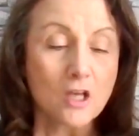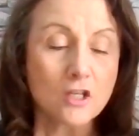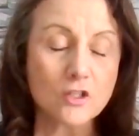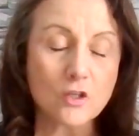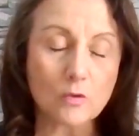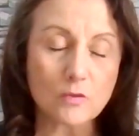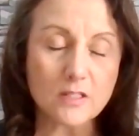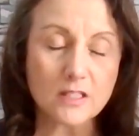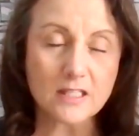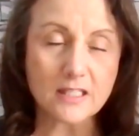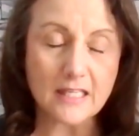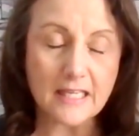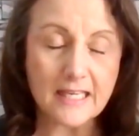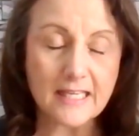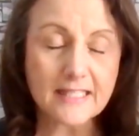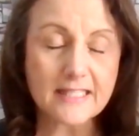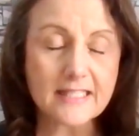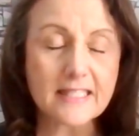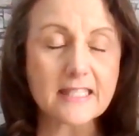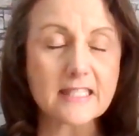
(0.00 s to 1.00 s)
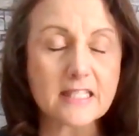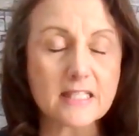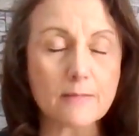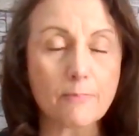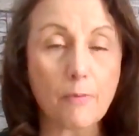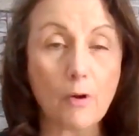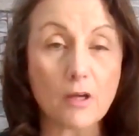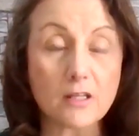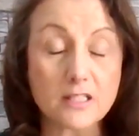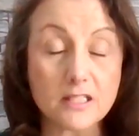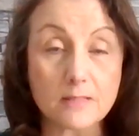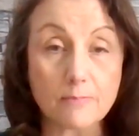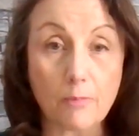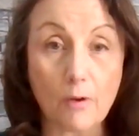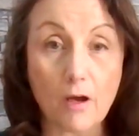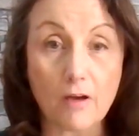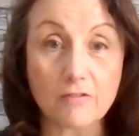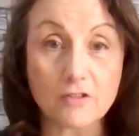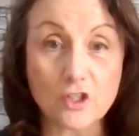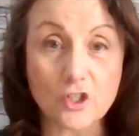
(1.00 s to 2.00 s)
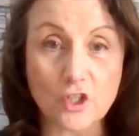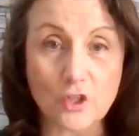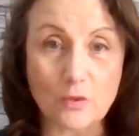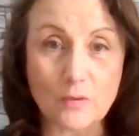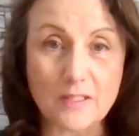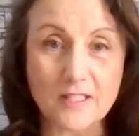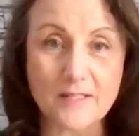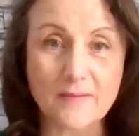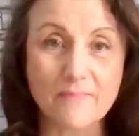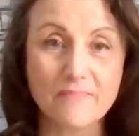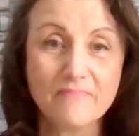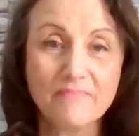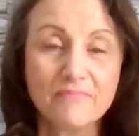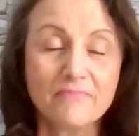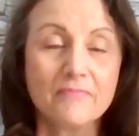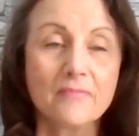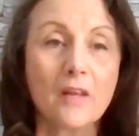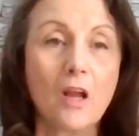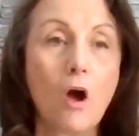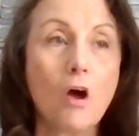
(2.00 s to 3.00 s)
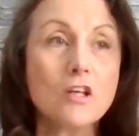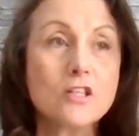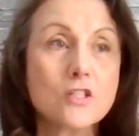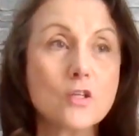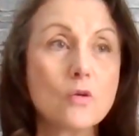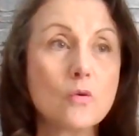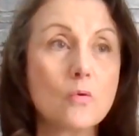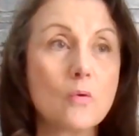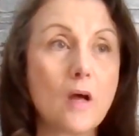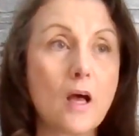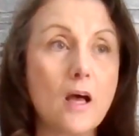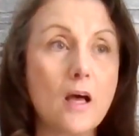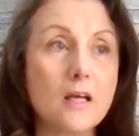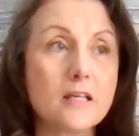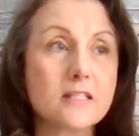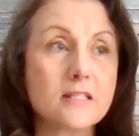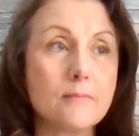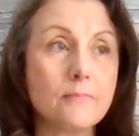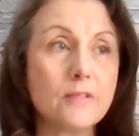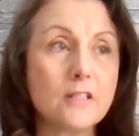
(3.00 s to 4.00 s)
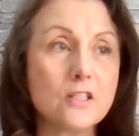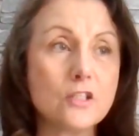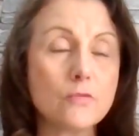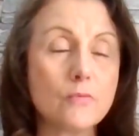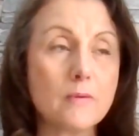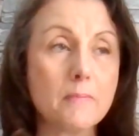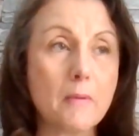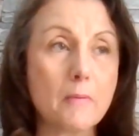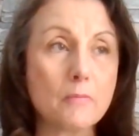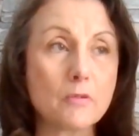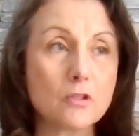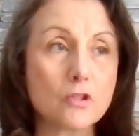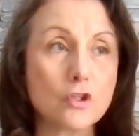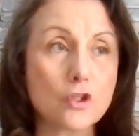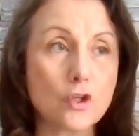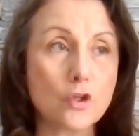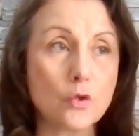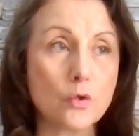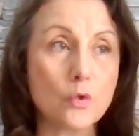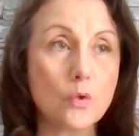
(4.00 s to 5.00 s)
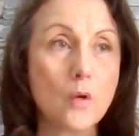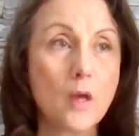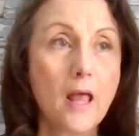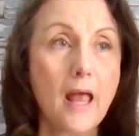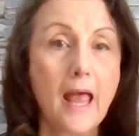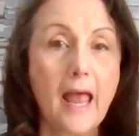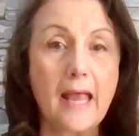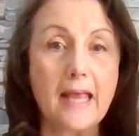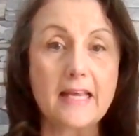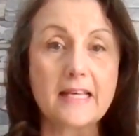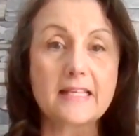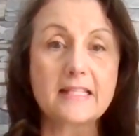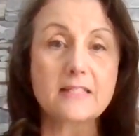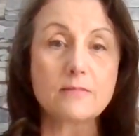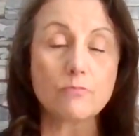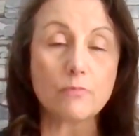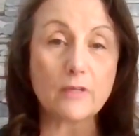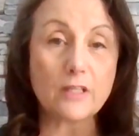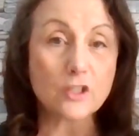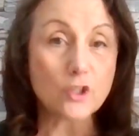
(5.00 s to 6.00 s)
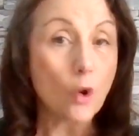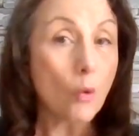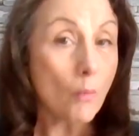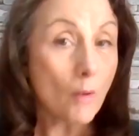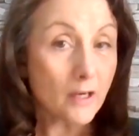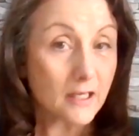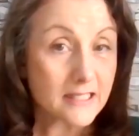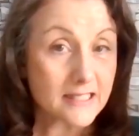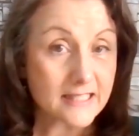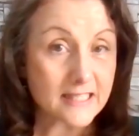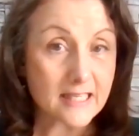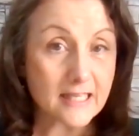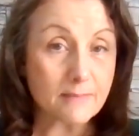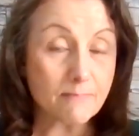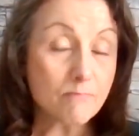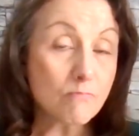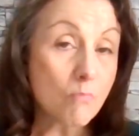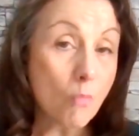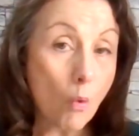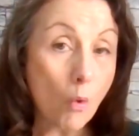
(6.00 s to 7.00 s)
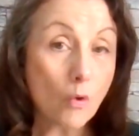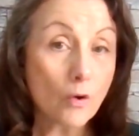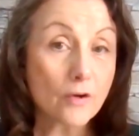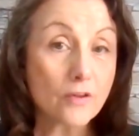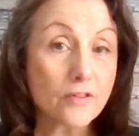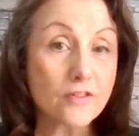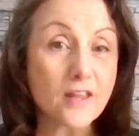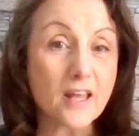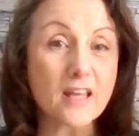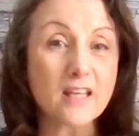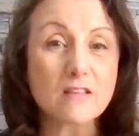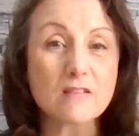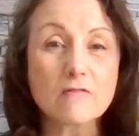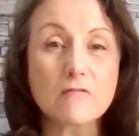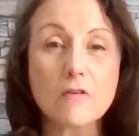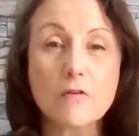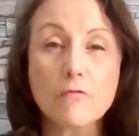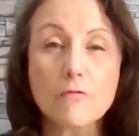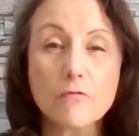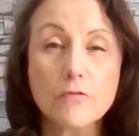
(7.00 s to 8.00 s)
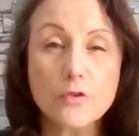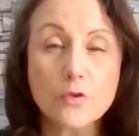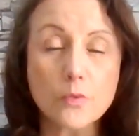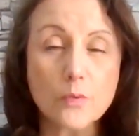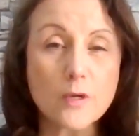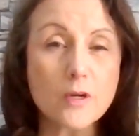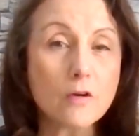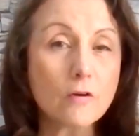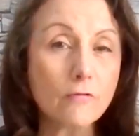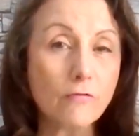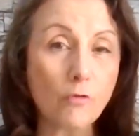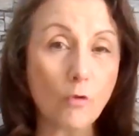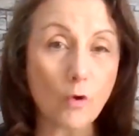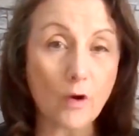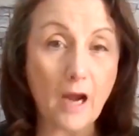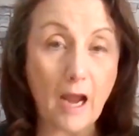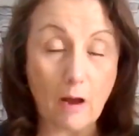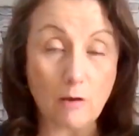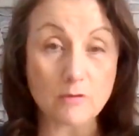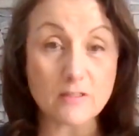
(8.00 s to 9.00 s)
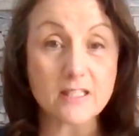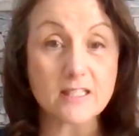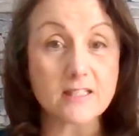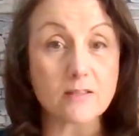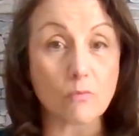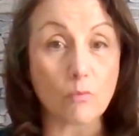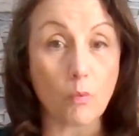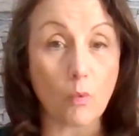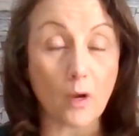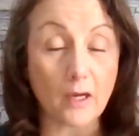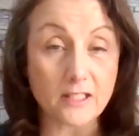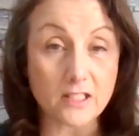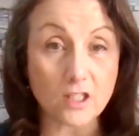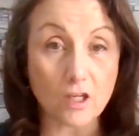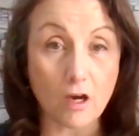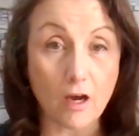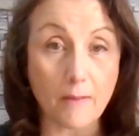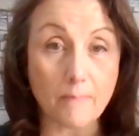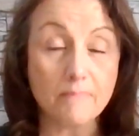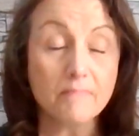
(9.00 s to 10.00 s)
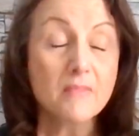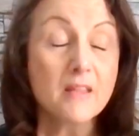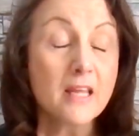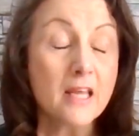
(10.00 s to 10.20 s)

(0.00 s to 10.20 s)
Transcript: So easy slip on, slip off shoes. Also, something to remember too is we don't want to see more than 3 or 4 houses at one time.